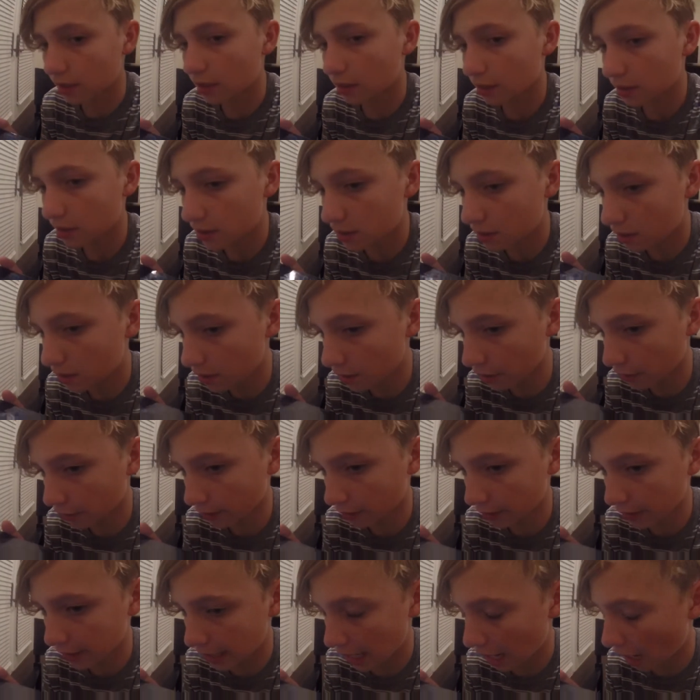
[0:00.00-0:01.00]

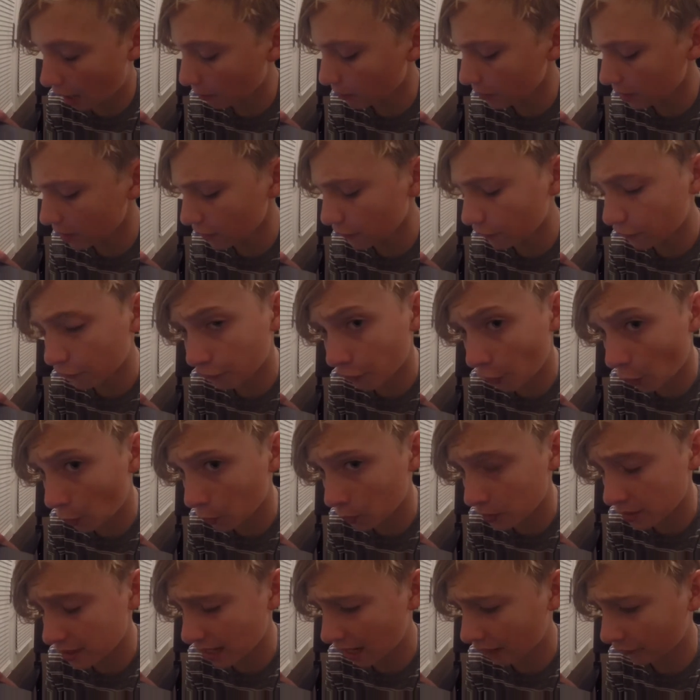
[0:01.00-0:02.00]
Siri, how many
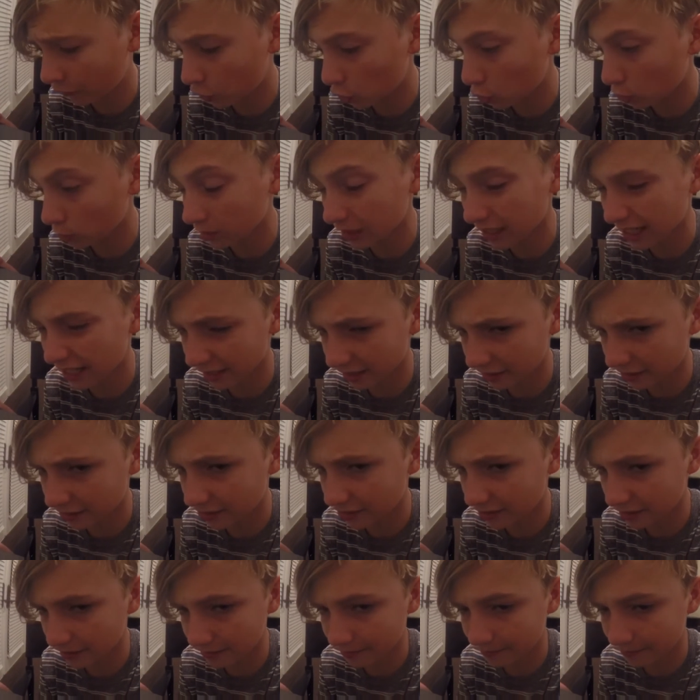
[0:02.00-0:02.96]
phones have you licked?